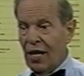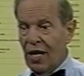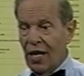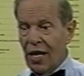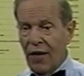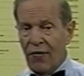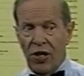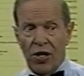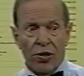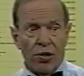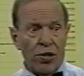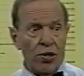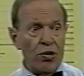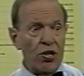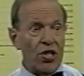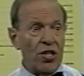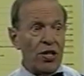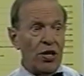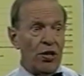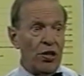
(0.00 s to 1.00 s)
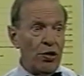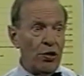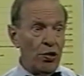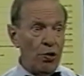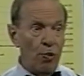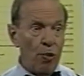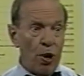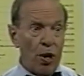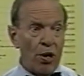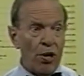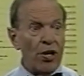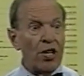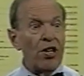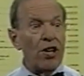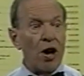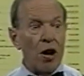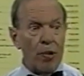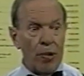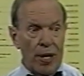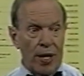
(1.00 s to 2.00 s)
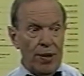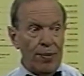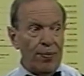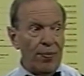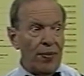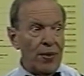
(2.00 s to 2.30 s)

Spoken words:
And I've introduced still a new word, current.